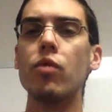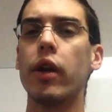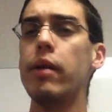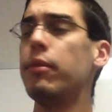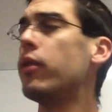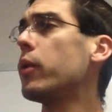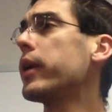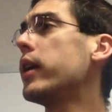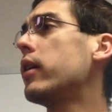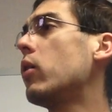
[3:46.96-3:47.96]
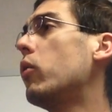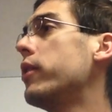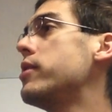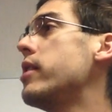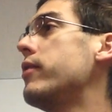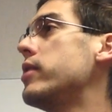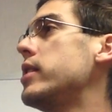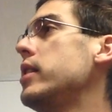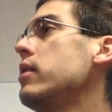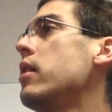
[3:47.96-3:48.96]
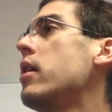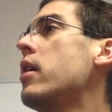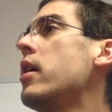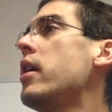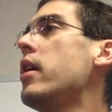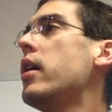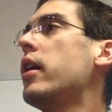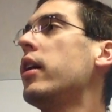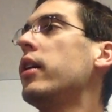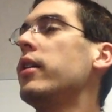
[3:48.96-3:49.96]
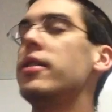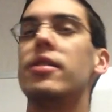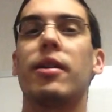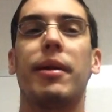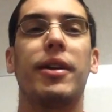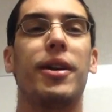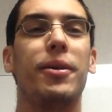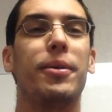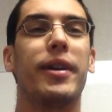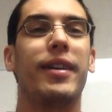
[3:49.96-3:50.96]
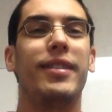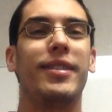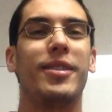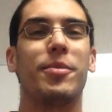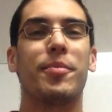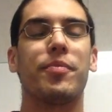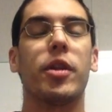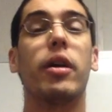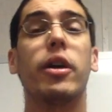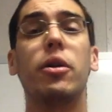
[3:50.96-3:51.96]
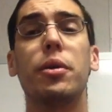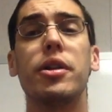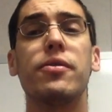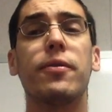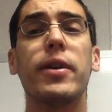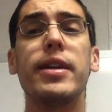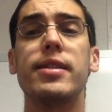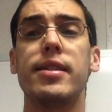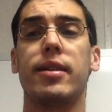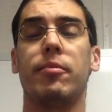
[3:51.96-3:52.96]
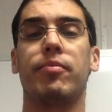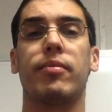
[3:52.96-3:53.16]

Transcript: Okay, before we get on to 117, let's talk about our code word. Our code word is phrasing.